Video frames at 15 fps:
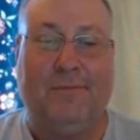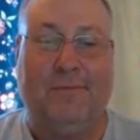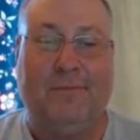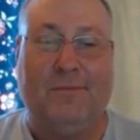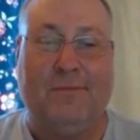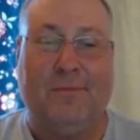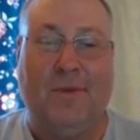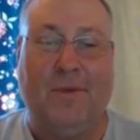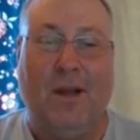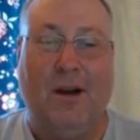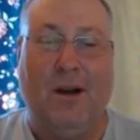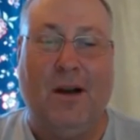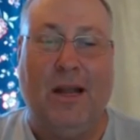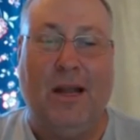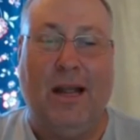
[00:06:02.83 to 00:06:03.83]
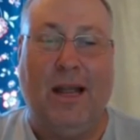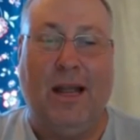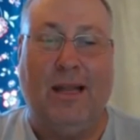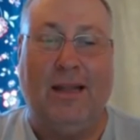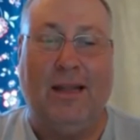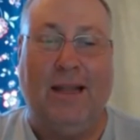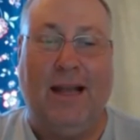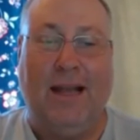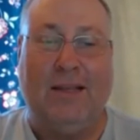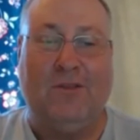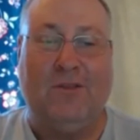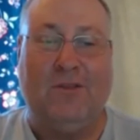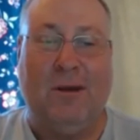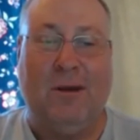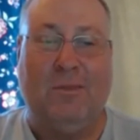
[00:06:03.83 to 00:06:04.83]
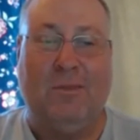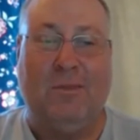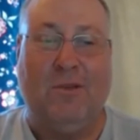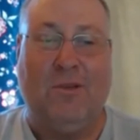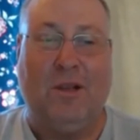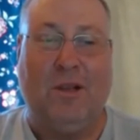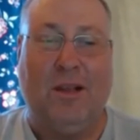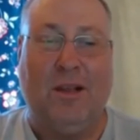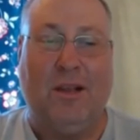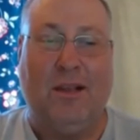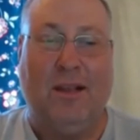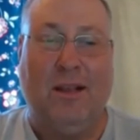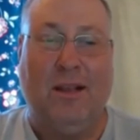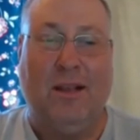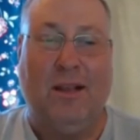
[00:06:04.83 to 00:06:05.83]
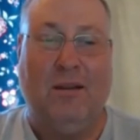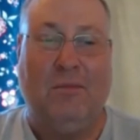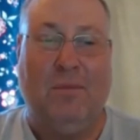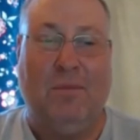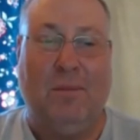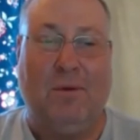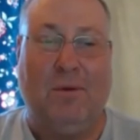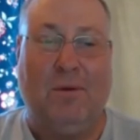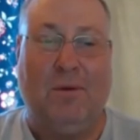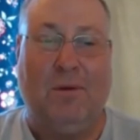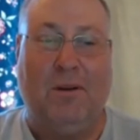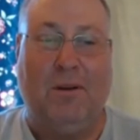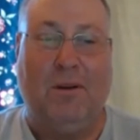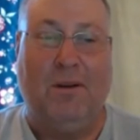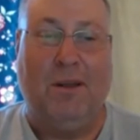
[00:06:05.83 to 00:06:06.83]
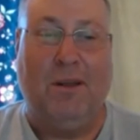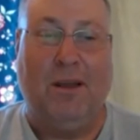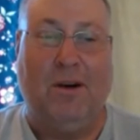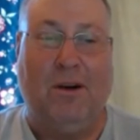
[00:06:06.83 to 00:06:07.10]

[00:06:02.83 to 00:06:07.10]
All right. And last round before the people kill it.